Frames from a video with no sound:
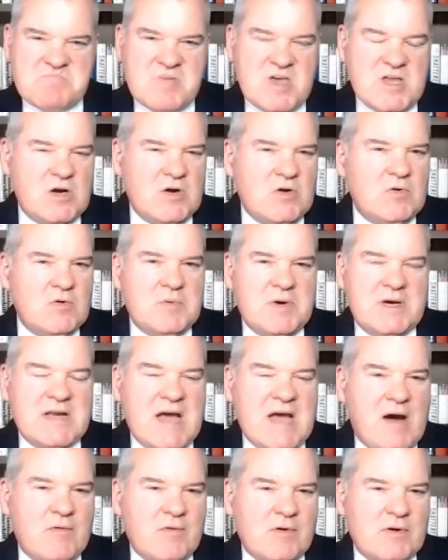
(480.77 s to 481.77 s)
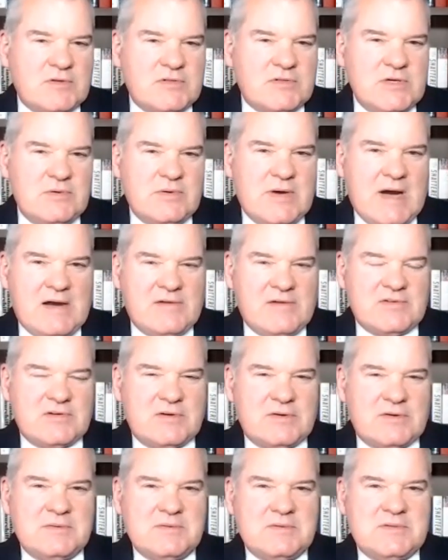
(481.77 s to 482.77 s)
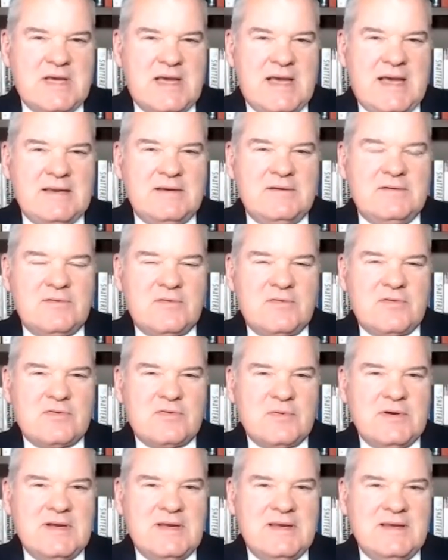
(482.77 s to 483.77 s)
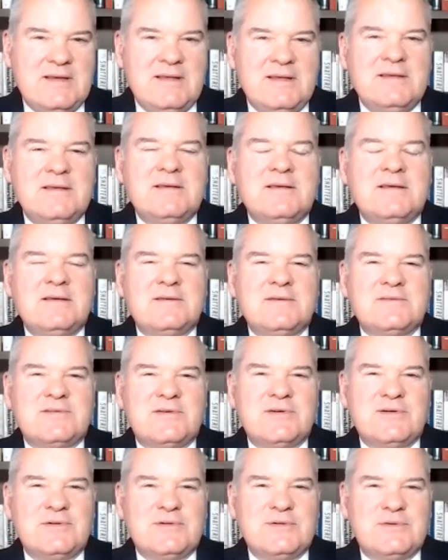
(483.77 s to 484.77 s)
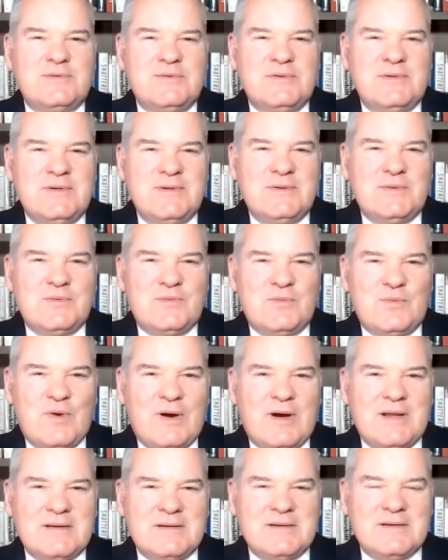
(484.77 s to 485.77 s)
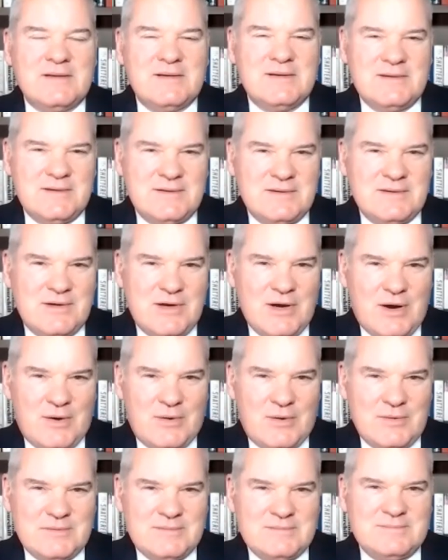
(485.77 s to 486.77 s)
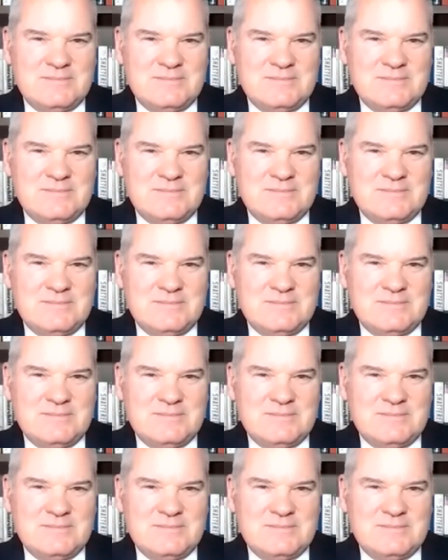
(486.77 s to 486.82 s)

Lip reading: an hour or two after. Ted, 3, 2, 1, go.